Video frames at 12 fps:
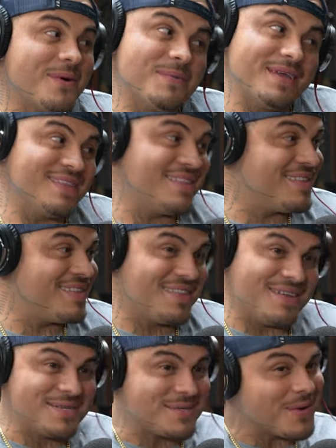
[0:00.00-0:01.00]
I mean,
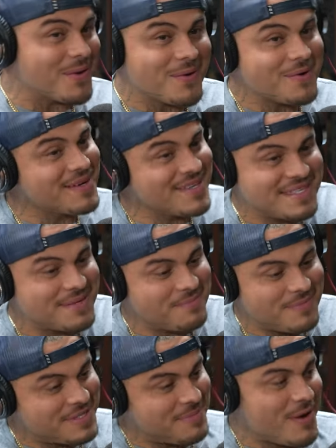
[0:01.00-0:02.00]
the soul is a,
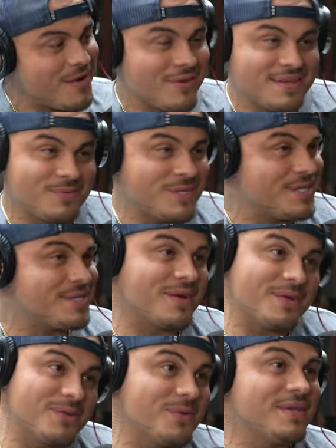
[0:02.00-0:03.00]
is a marvelous. Once you
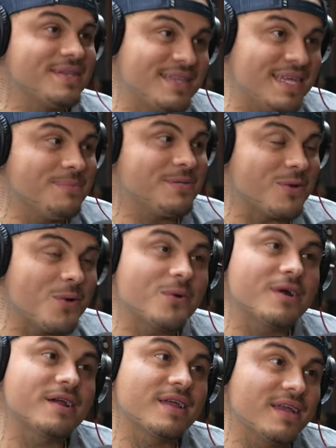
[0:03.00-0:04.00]
start doing deep soul
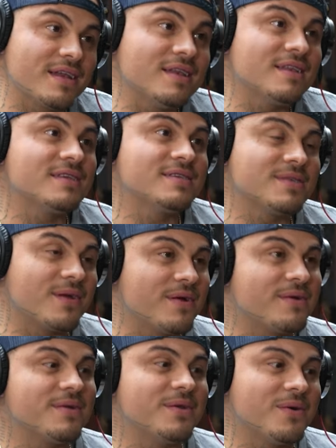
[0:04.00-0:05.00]
work and
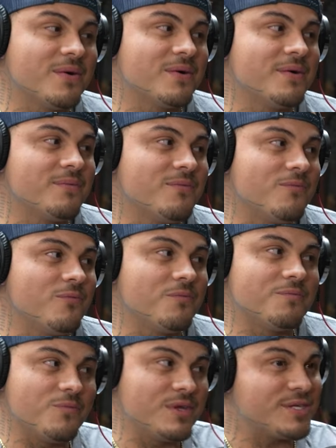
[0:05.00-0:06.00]
start, you know,
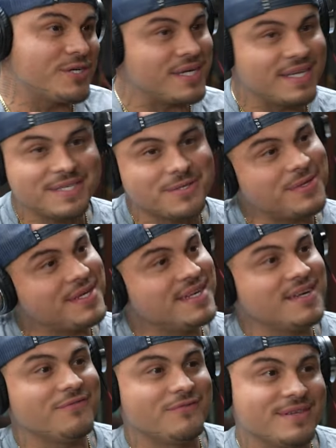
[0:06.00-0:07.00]
researching history
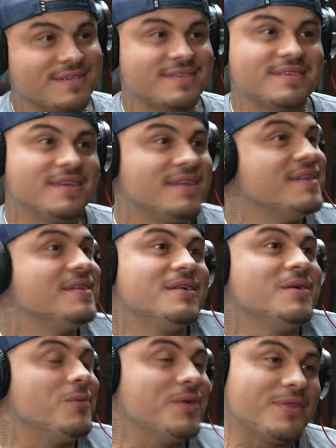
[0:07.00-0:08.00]
of just
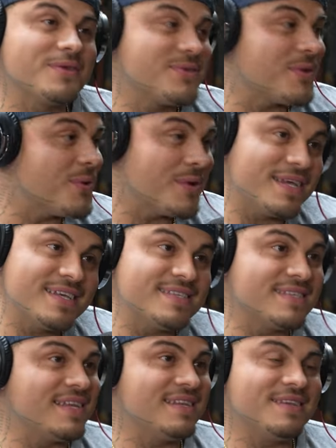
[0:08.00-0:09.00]
yeah what the soul
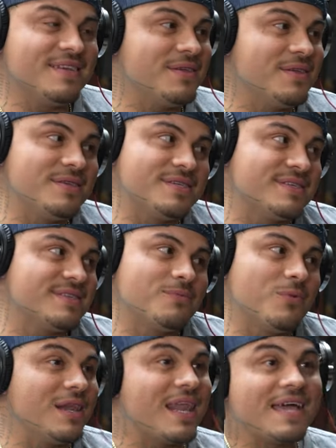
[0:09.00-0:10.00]
is and just
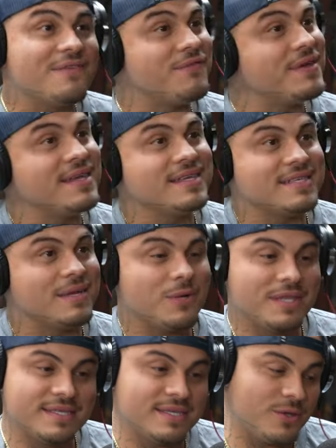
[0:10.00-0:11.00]
what life is and
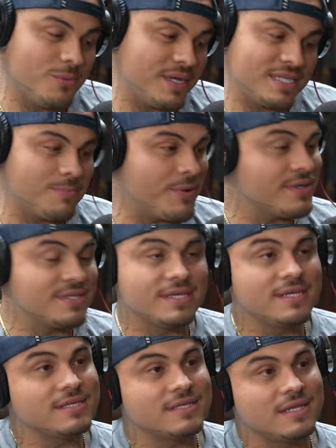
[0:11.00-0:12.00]
what this human experience
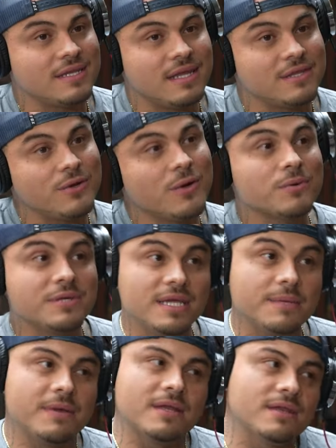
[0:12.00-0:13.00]
is, and, and you go
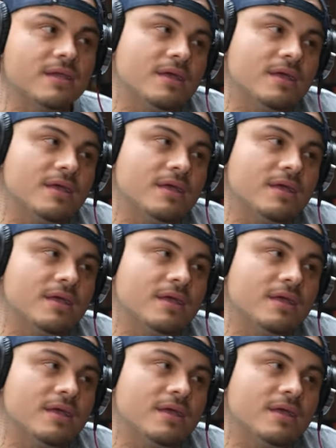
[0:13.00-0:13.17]
deep and.